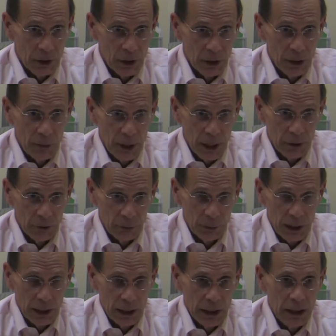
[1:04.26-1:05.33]
on the amount of
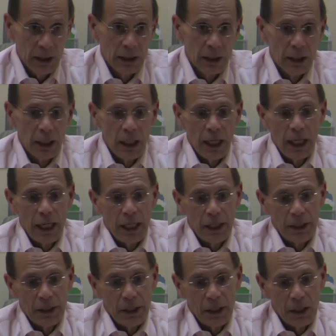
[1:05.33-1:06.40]
spending,
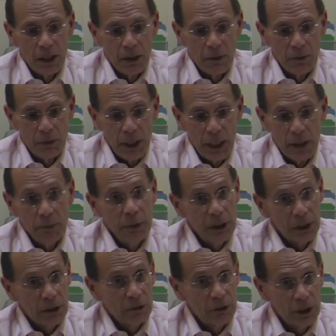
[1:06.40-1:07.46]
and
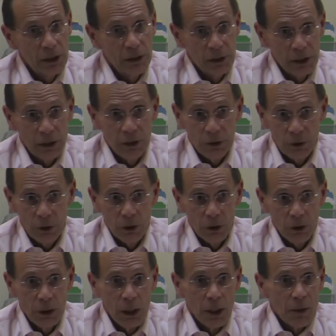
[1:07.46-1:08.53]
because they think that there
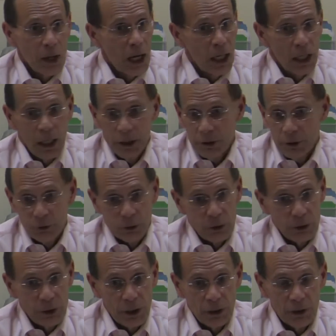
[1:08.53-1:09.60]
are. I just
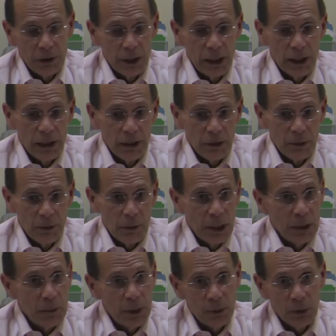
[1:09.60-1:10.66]
heard the other day that
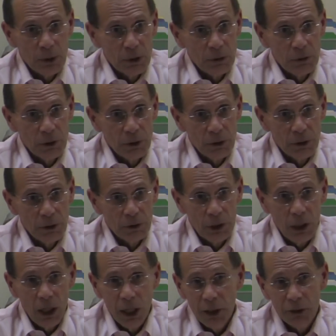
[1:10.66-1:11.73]
many people consider there's
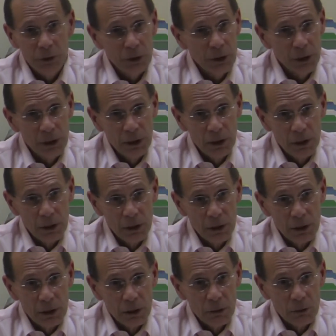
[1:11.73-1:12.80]
100
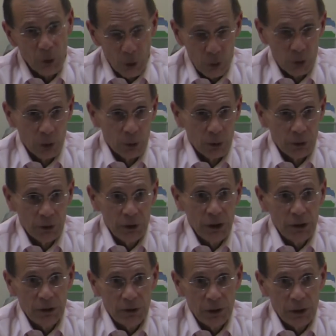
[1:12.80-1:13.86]
vulnerable
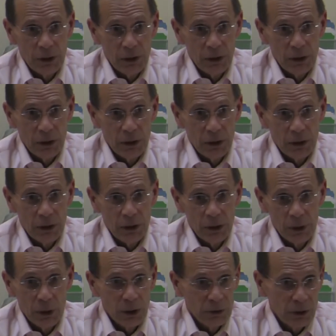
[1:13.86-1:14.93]
seats in the
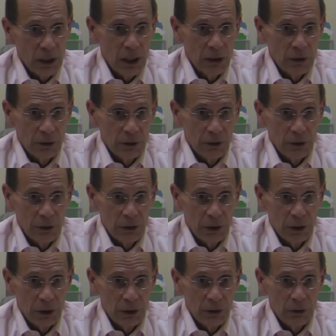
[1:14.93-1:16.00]
U.S. Congress this
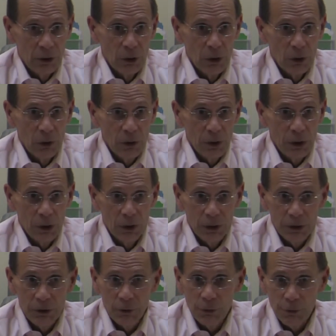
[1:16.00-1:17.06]
year. So
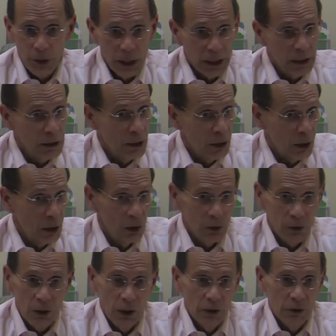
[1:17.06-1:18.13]
it's a fight all
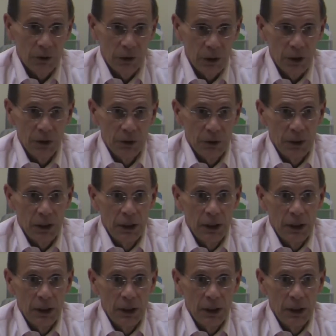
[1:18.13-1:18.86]
across the country.